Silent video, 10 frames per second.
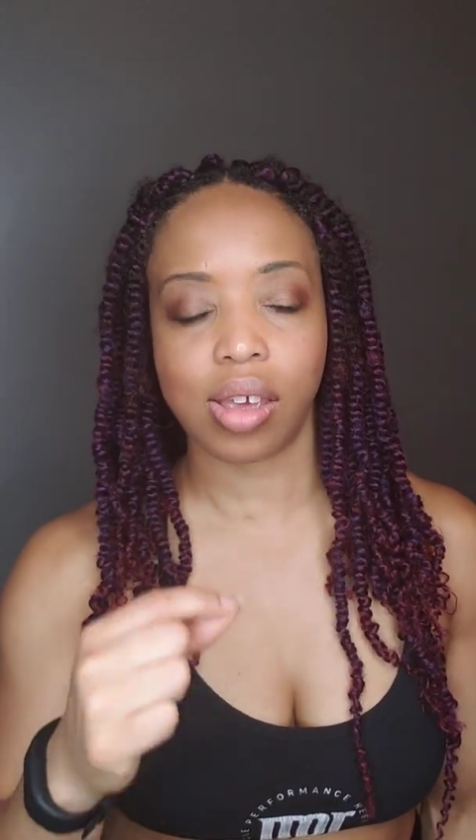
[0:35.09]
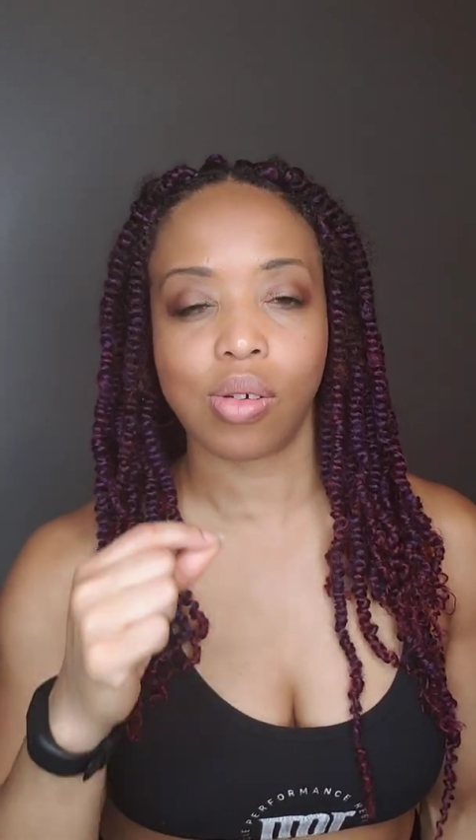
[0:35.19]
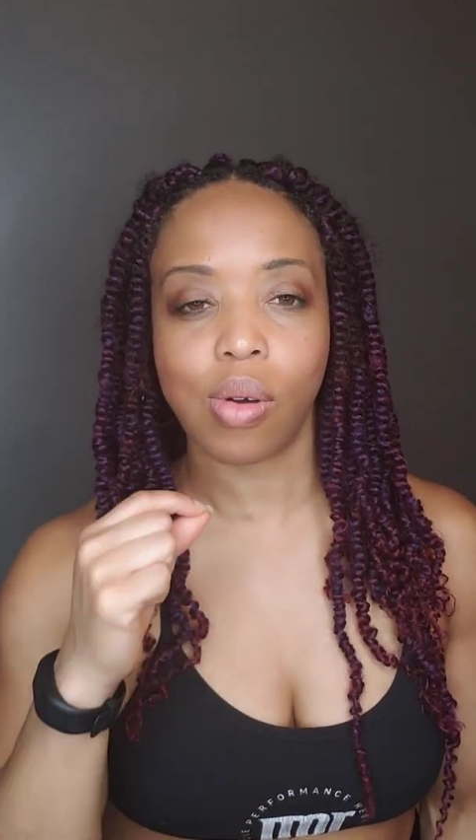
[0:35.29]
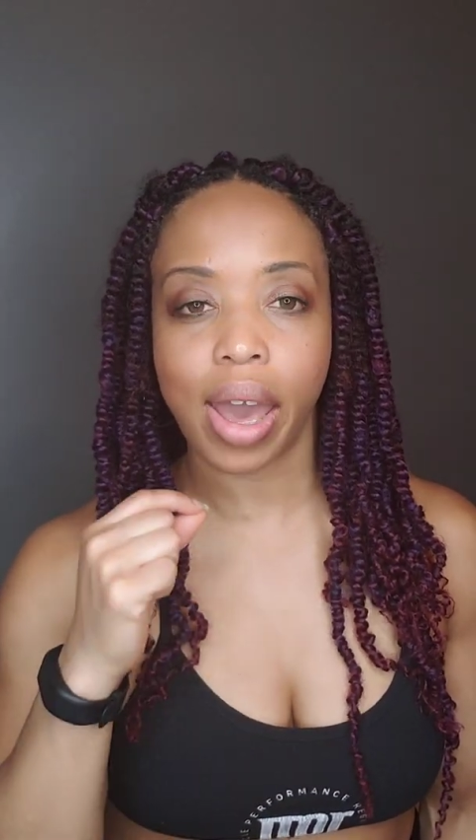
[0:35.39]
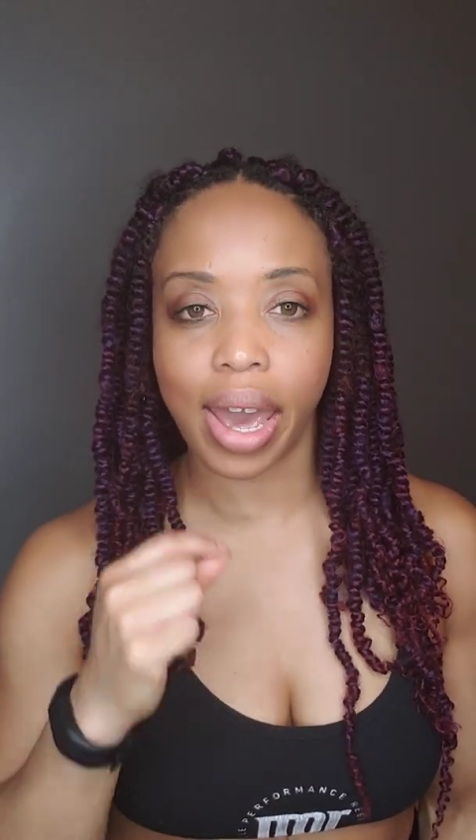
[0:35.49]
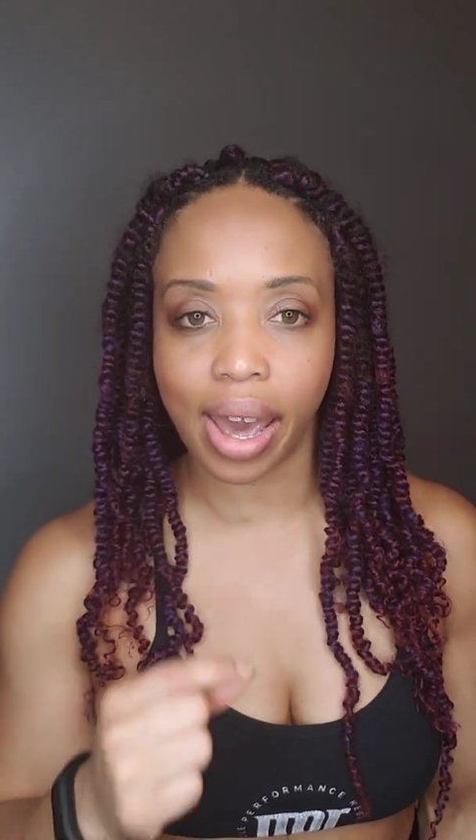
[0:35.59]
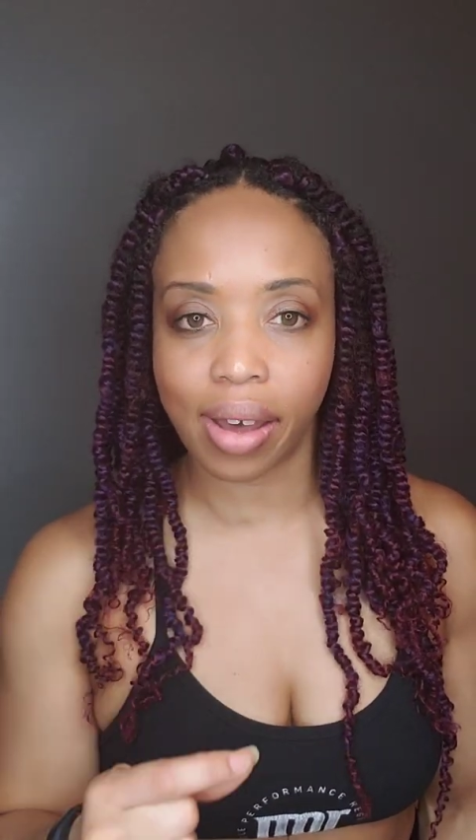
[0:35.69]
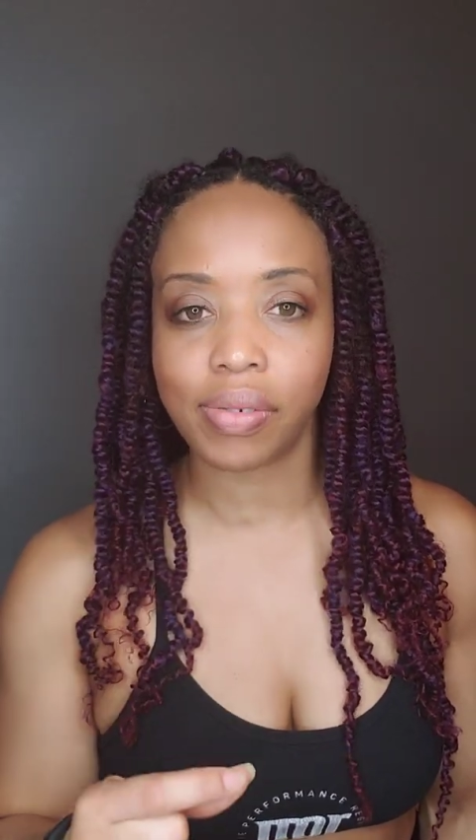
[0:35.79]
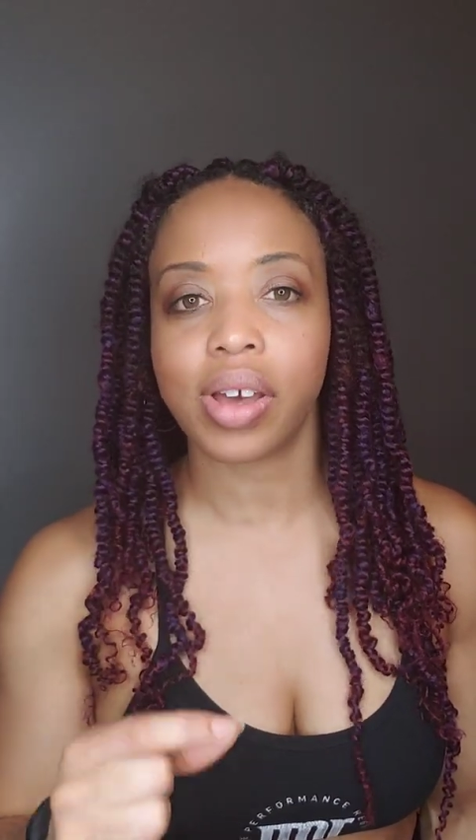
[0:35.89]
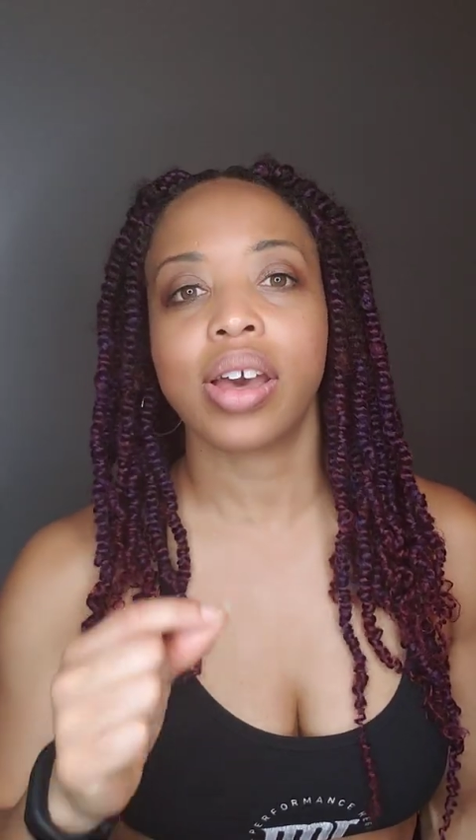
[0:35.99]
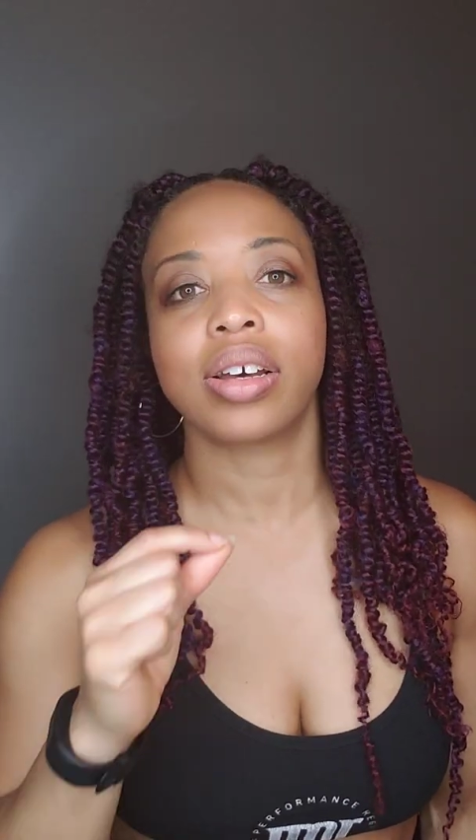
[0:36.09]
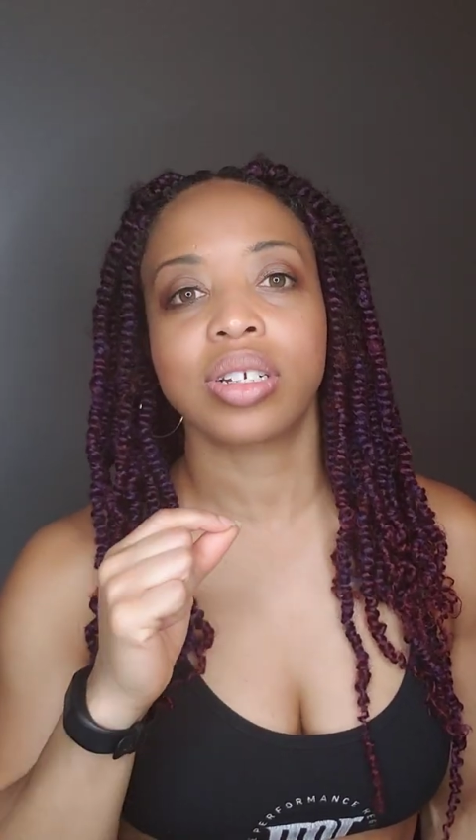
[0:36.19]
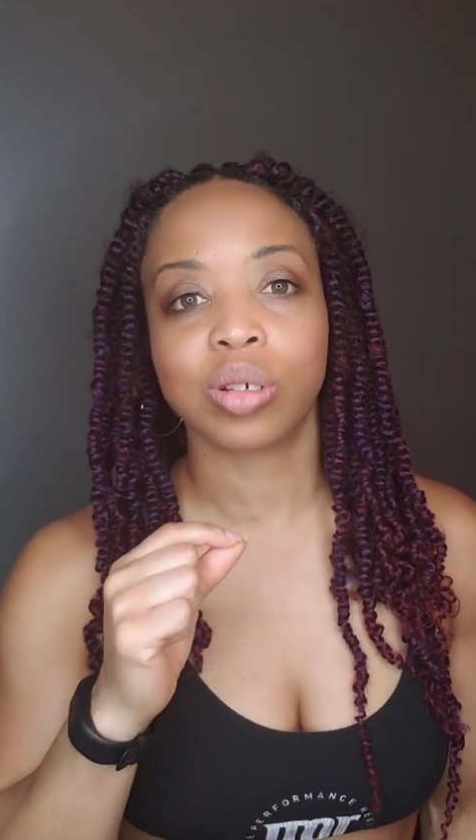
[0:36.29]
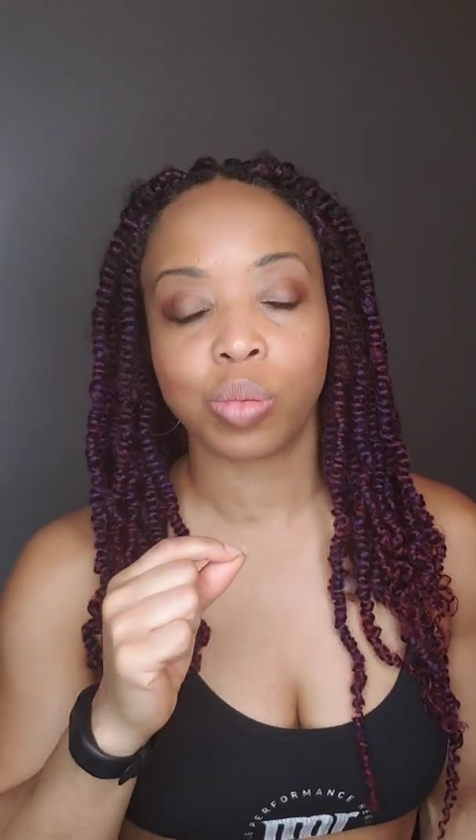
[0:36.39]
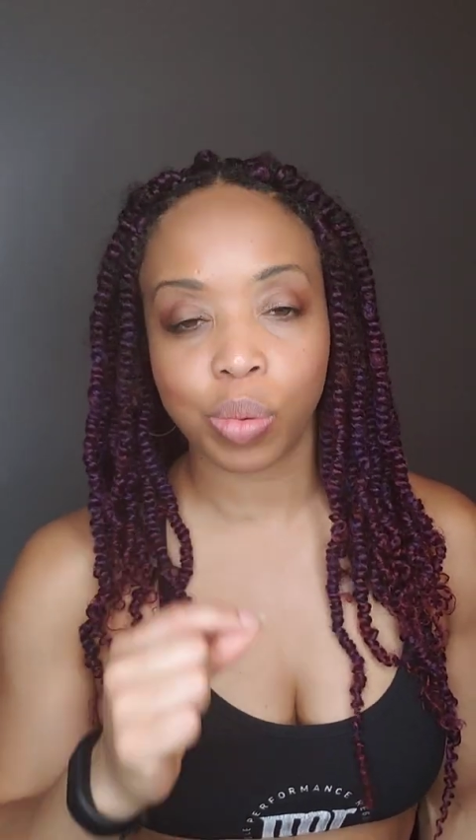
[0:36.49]
You have
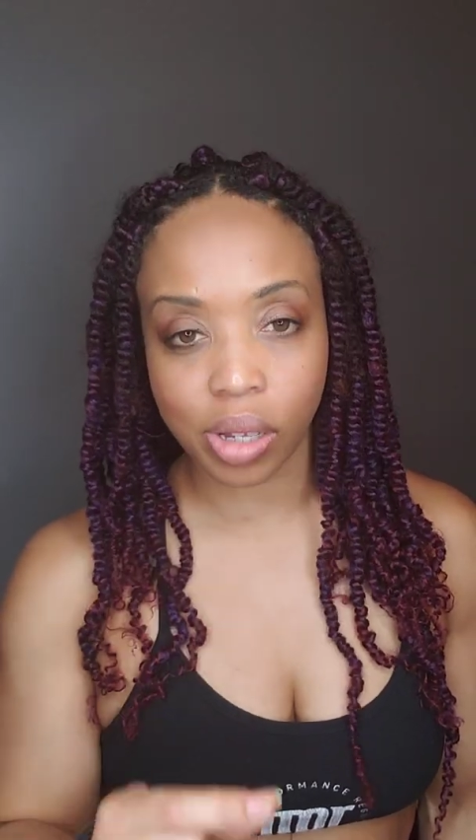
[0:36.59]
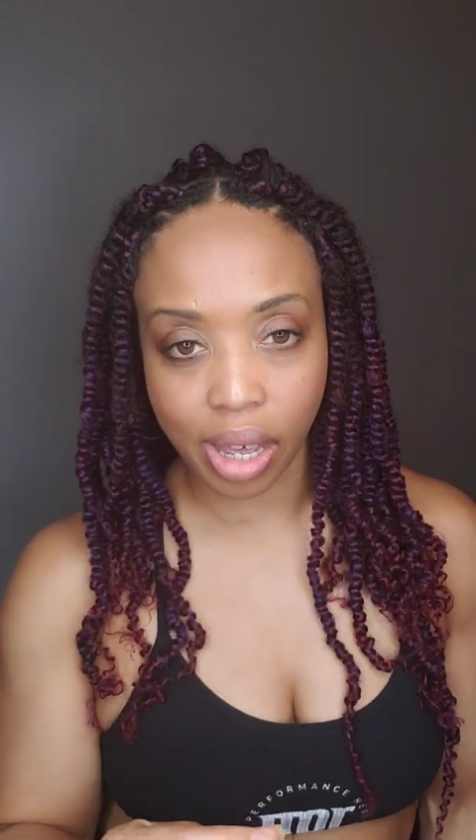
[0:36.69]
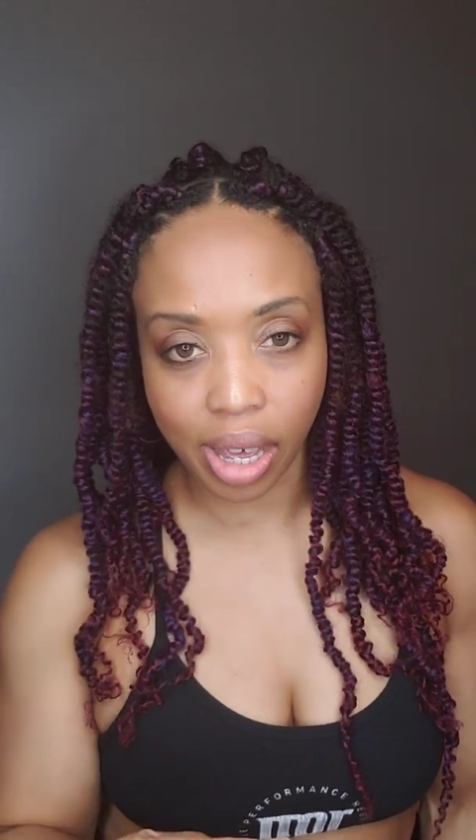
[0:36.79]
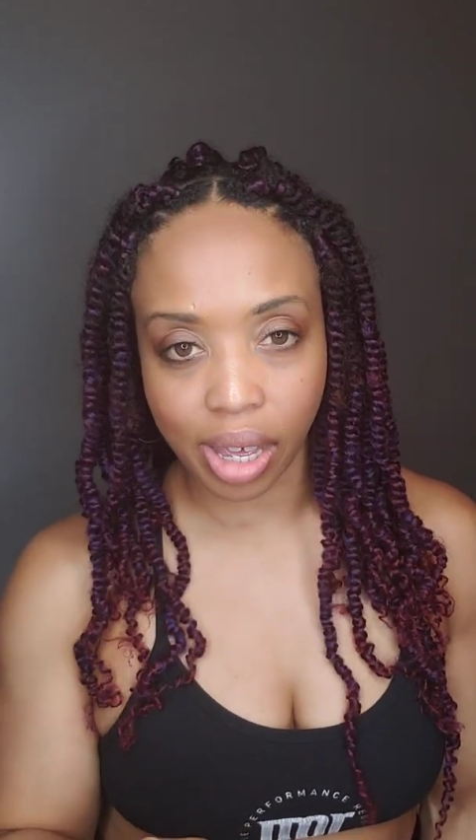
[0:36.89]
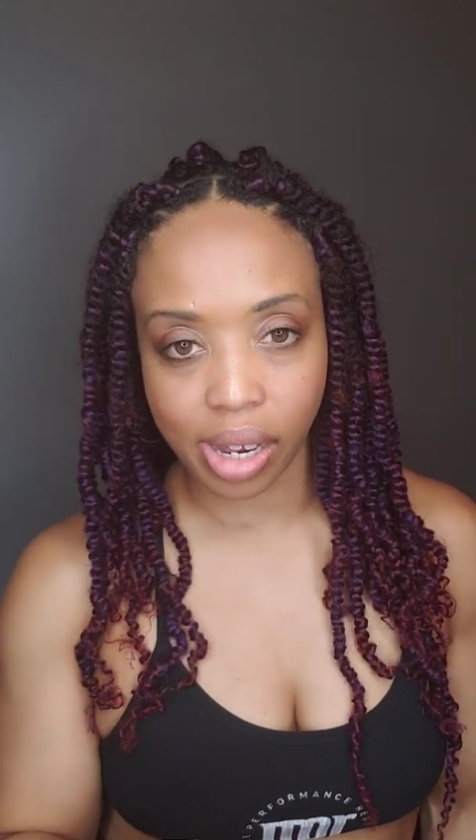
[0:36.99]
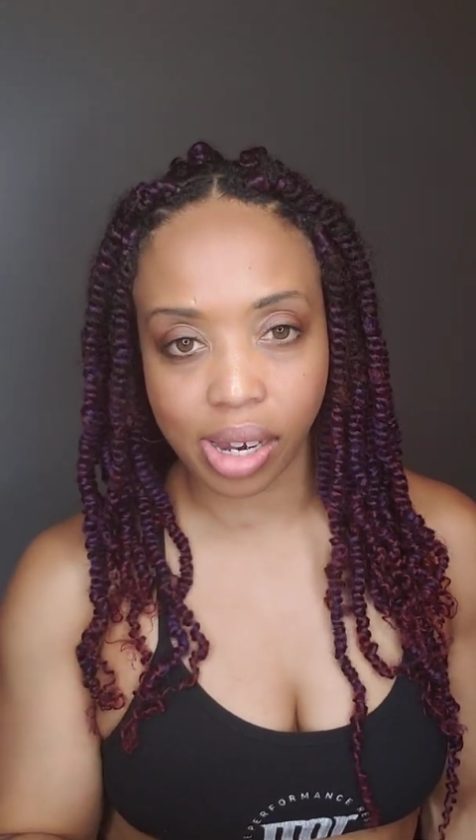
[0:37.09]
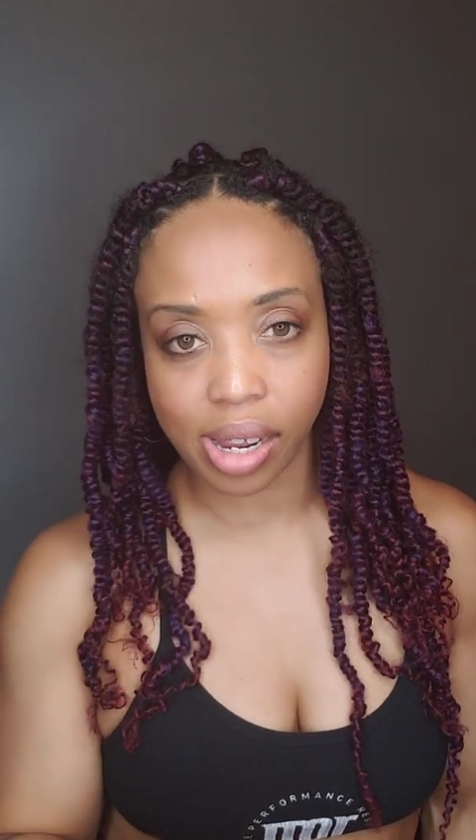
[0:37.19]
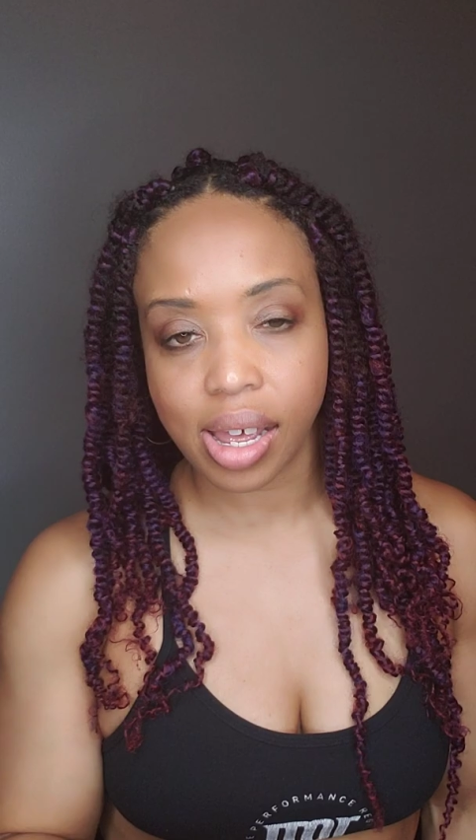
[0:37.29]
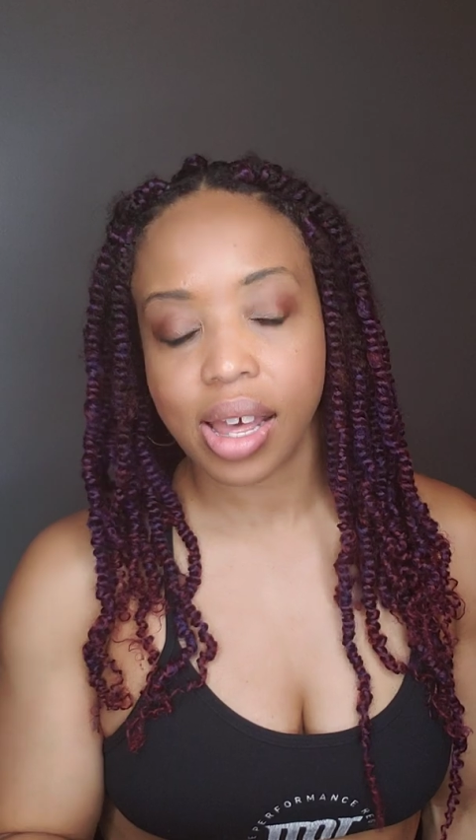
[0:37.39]
to plan,